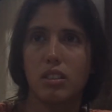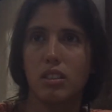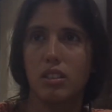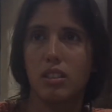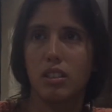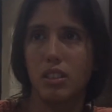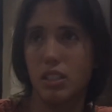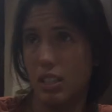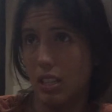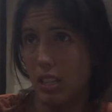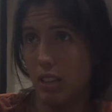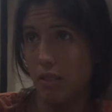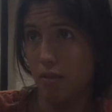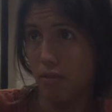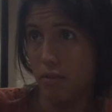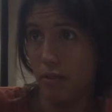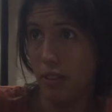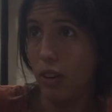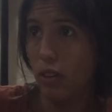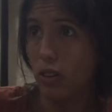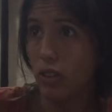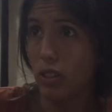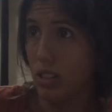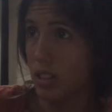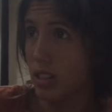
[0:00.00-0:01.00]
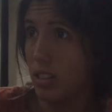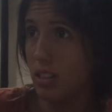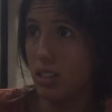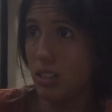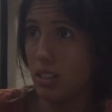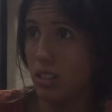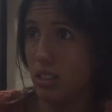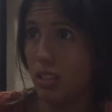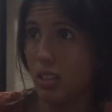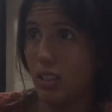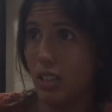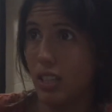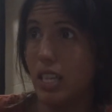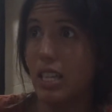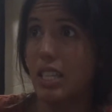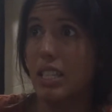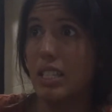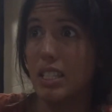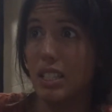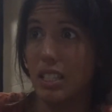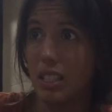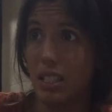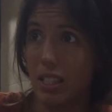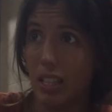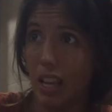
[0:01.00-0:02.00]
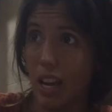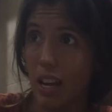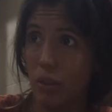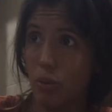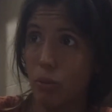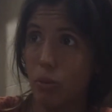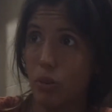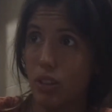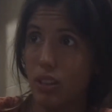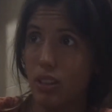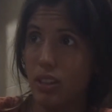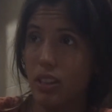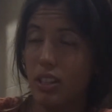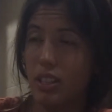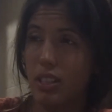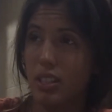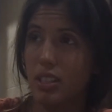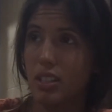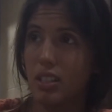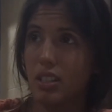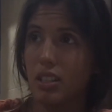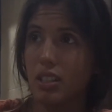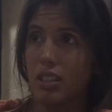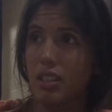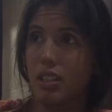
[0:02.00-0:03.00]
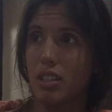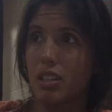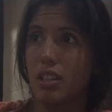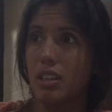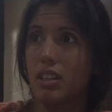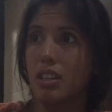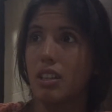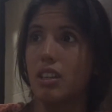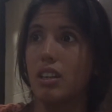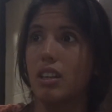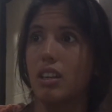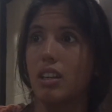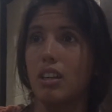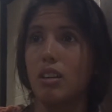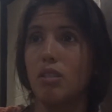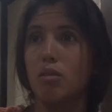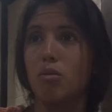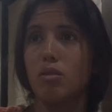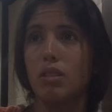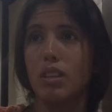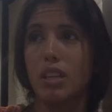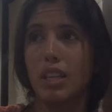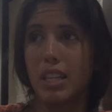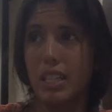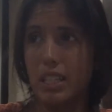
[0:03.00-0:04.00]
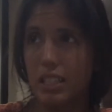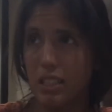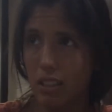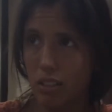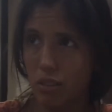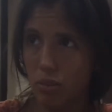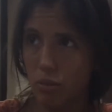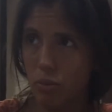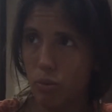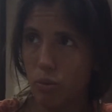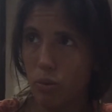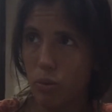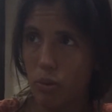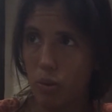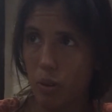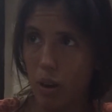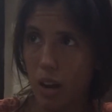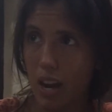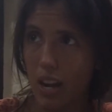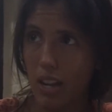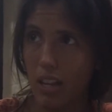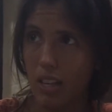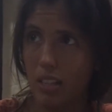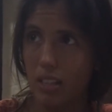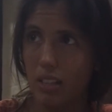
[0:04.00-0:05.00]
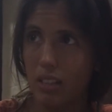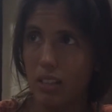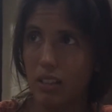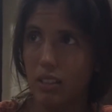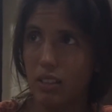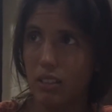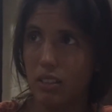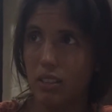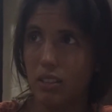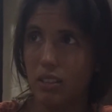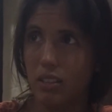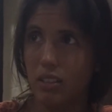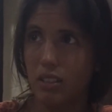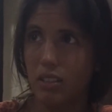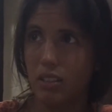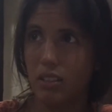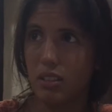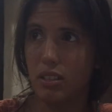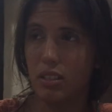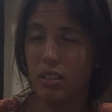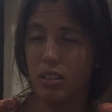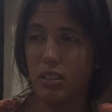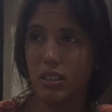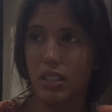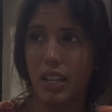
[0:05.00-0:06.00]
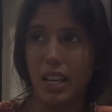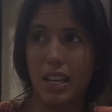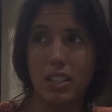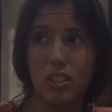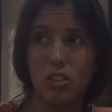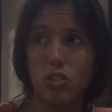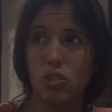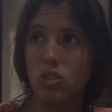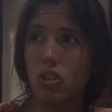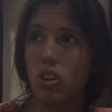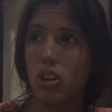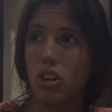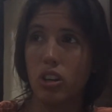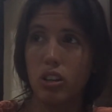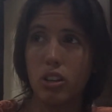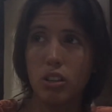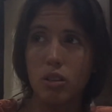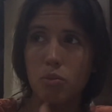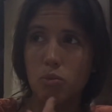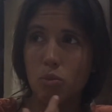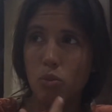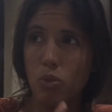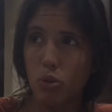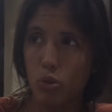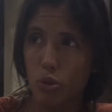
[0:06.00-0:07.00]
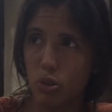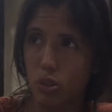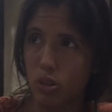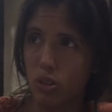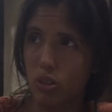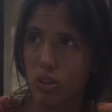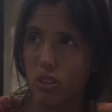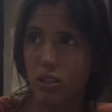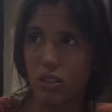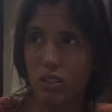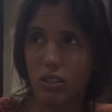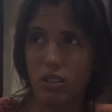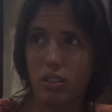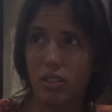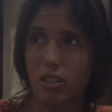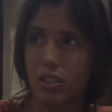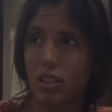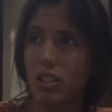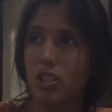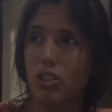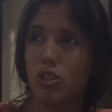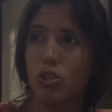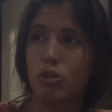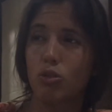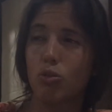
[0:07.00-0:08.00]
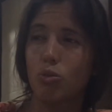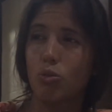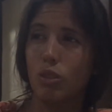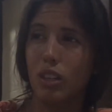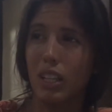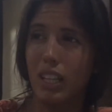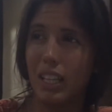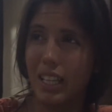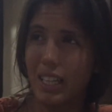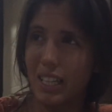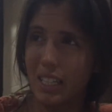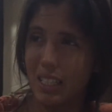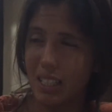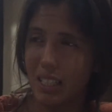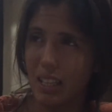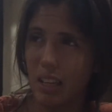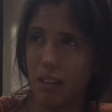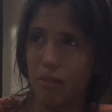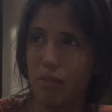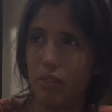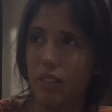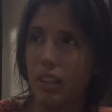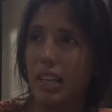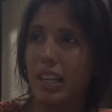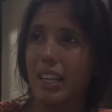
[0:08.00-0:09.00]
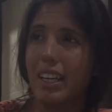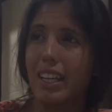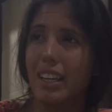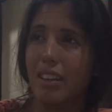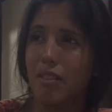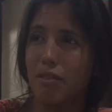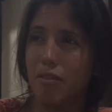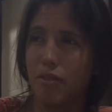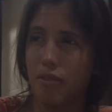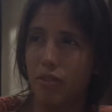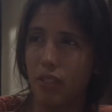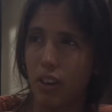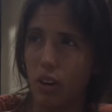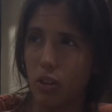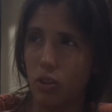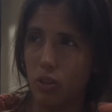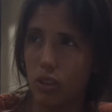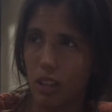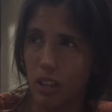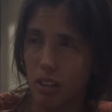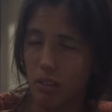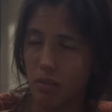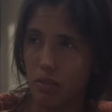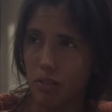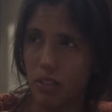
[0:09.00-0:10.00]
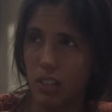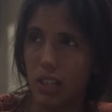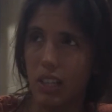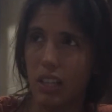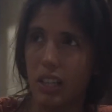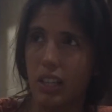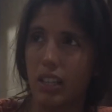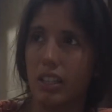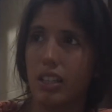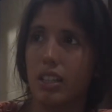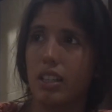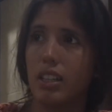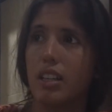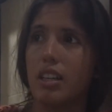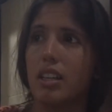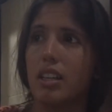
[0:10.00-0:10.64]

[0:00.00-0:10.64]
Mm. He felt it. He sat with it. He released it through crying. Mm -hmm. That is not an emotion. He just released that feeling. He mm -hmm. felt that feeling.